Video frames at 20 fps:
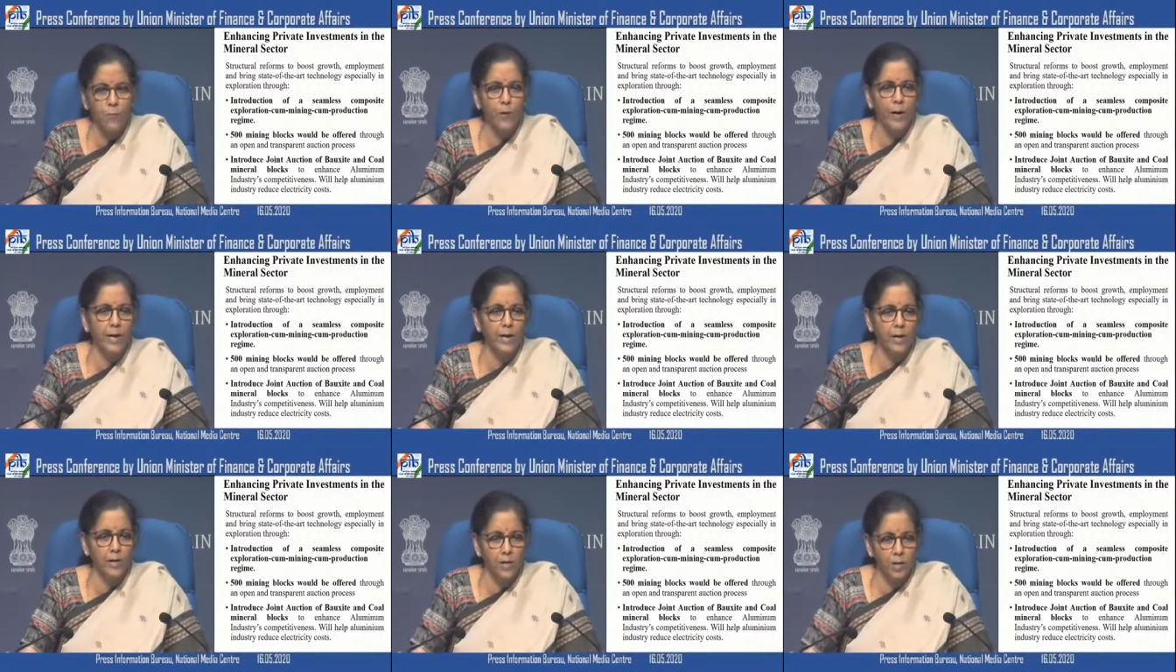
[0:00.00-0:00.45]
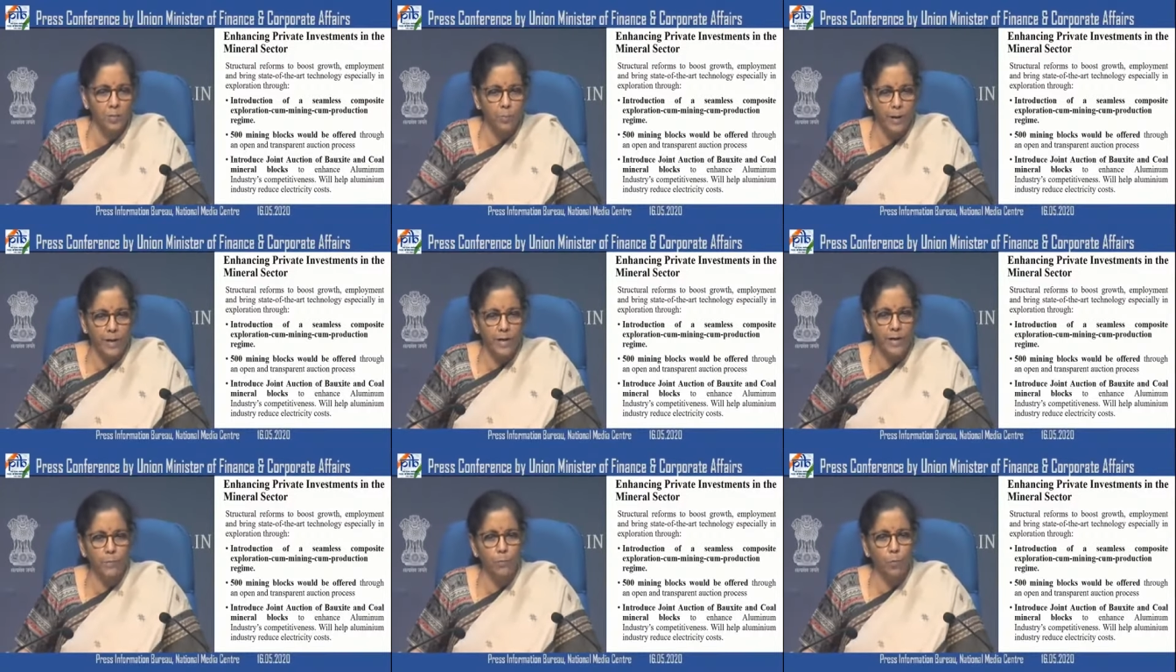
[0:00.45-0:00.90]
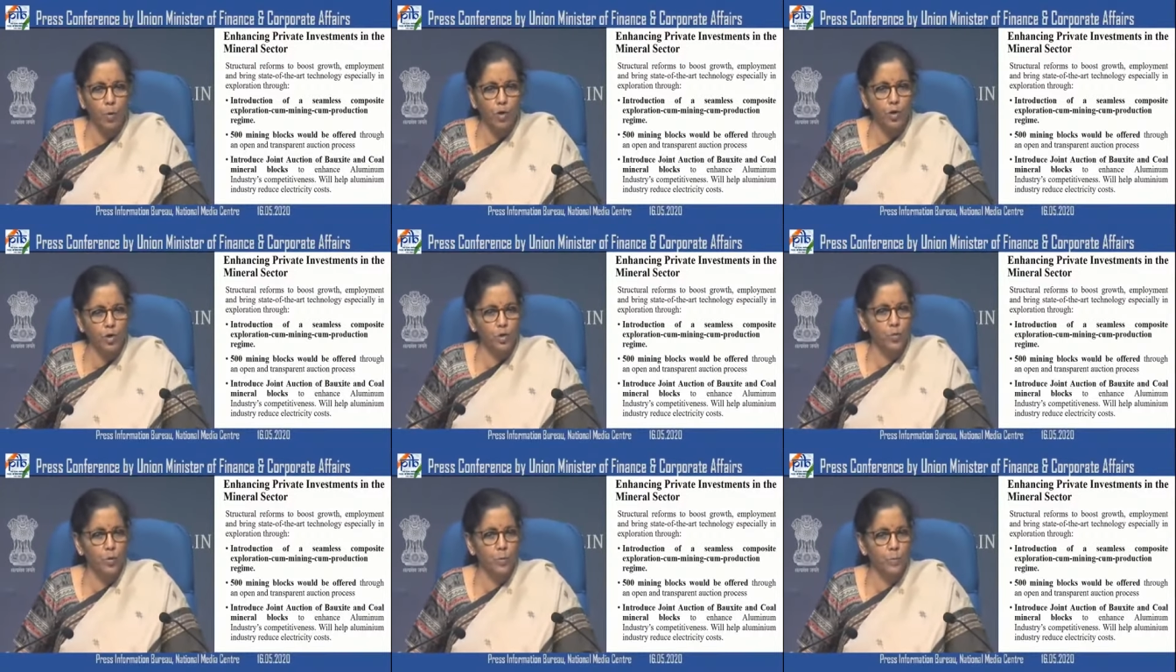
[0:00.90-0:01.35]
five hundred mining
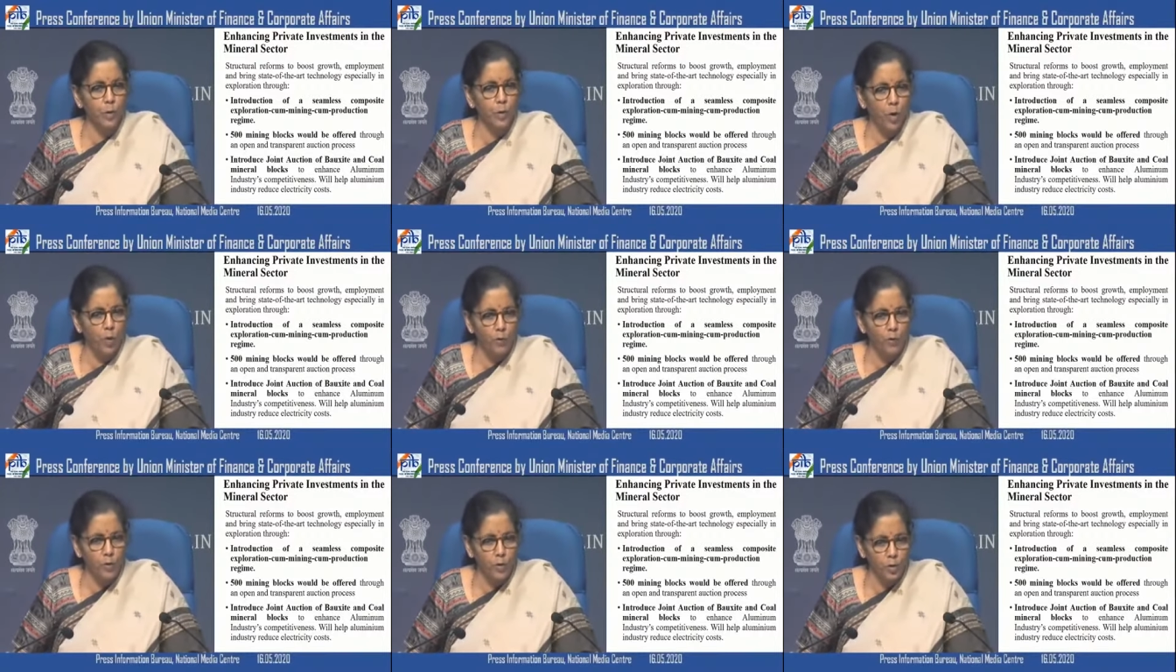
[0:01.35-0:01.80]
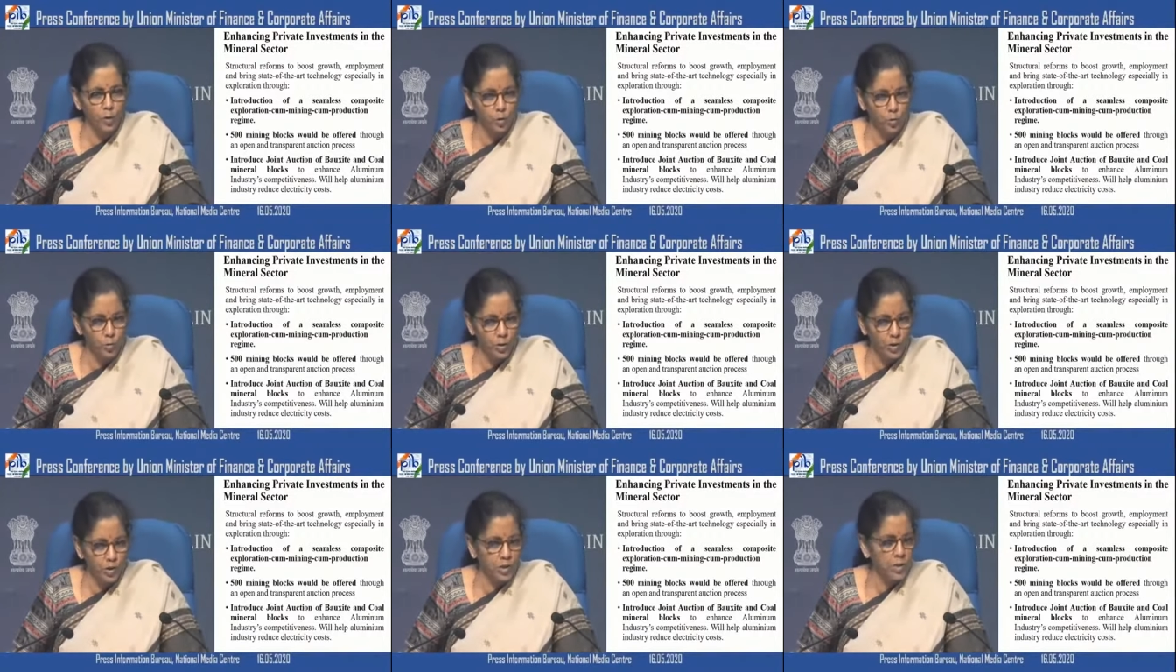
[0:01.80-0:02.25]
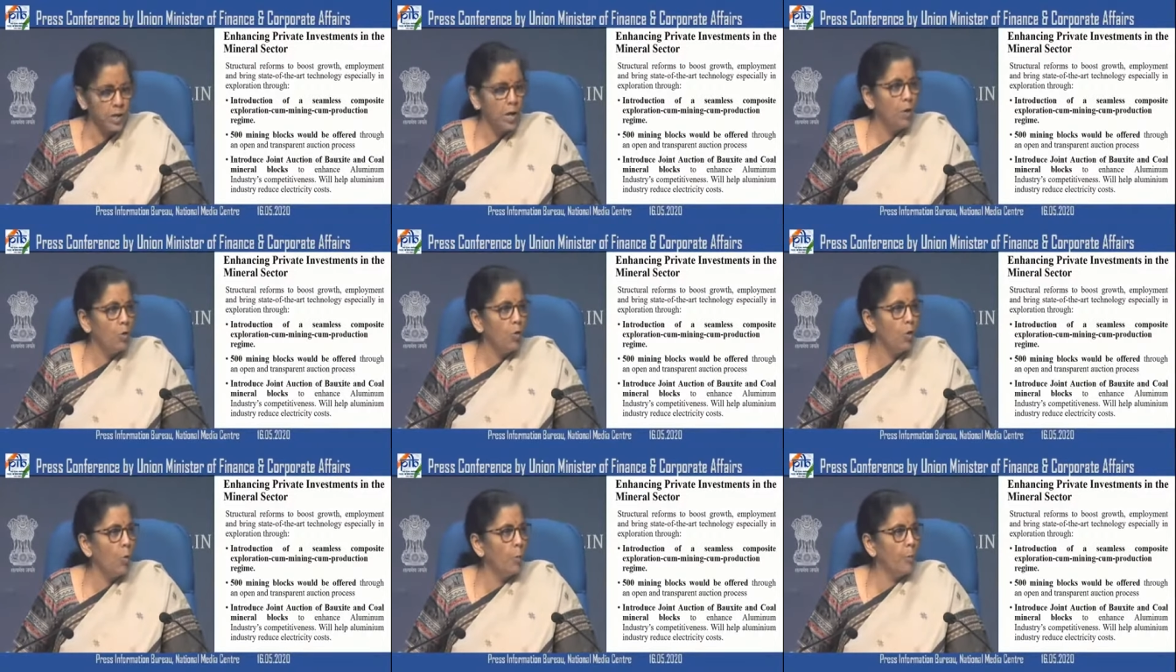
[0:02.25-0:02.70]
blocks would be offered through this
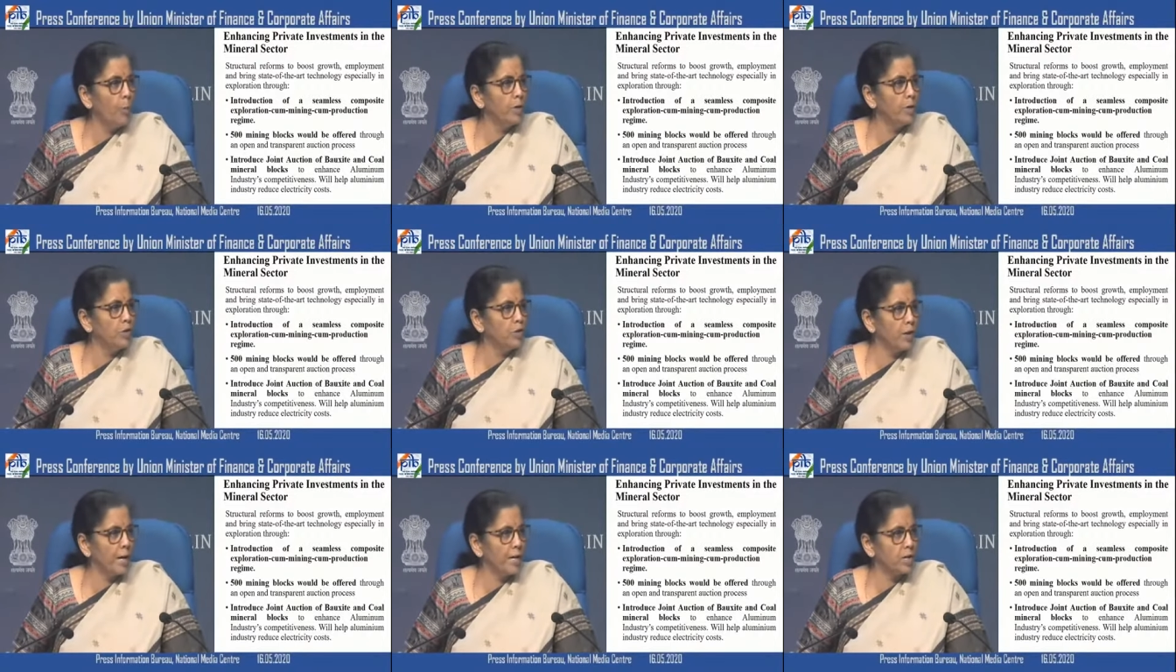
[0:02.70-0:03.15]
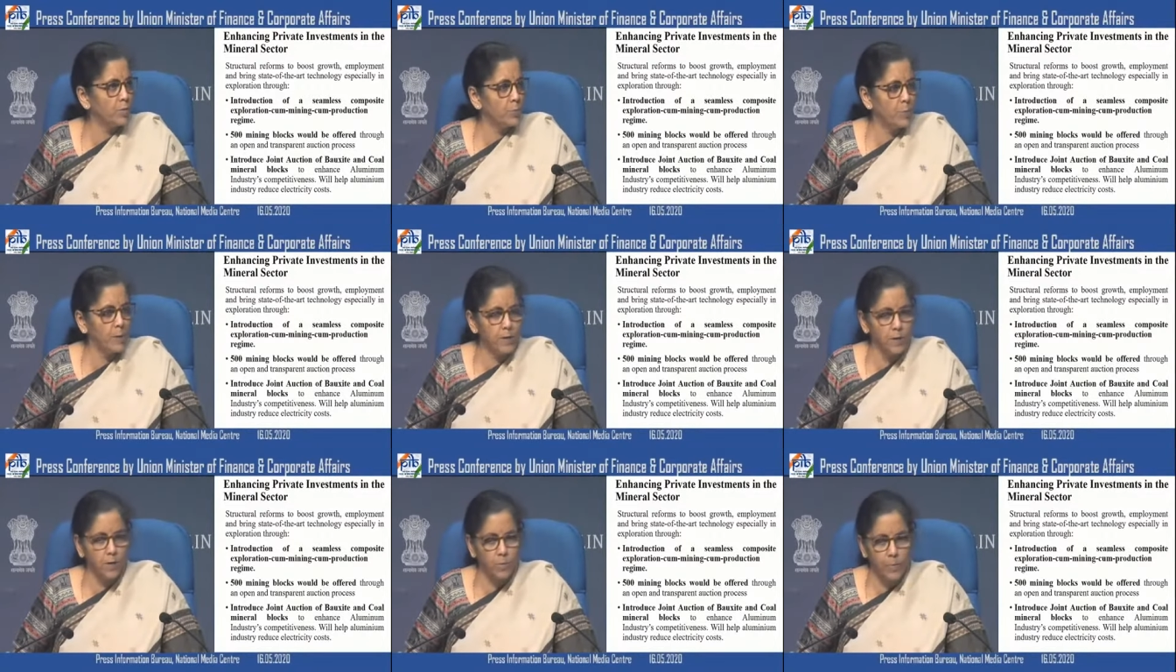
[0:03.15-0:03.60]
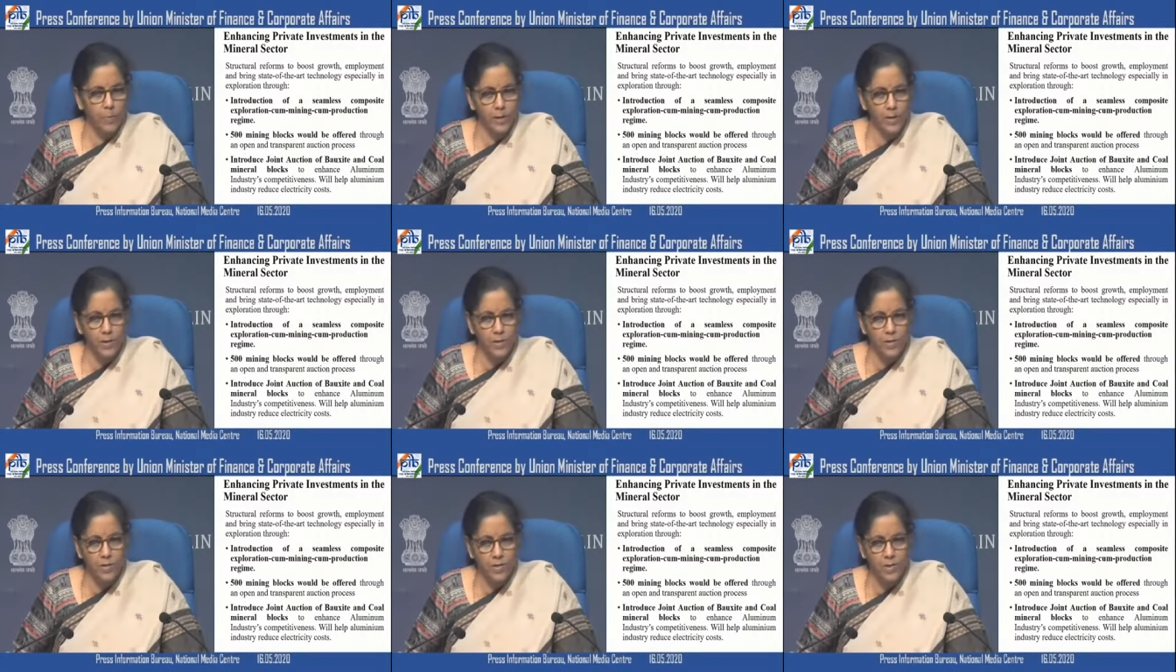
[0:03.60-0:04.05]
open, transparent
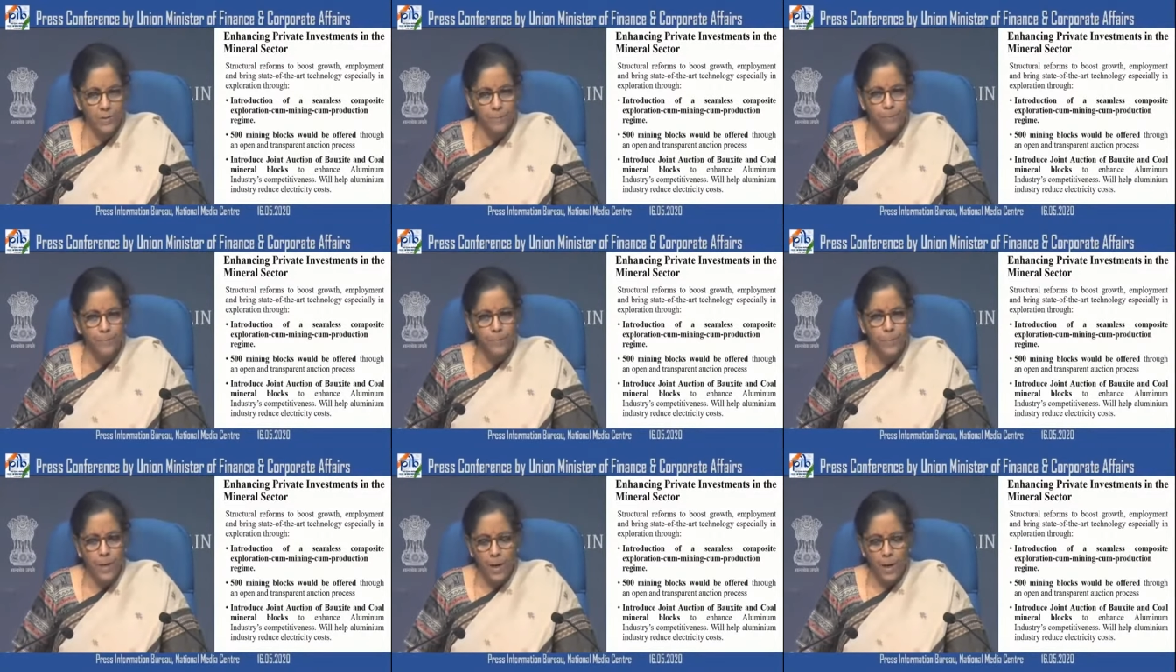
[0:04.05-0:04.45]
mechanism.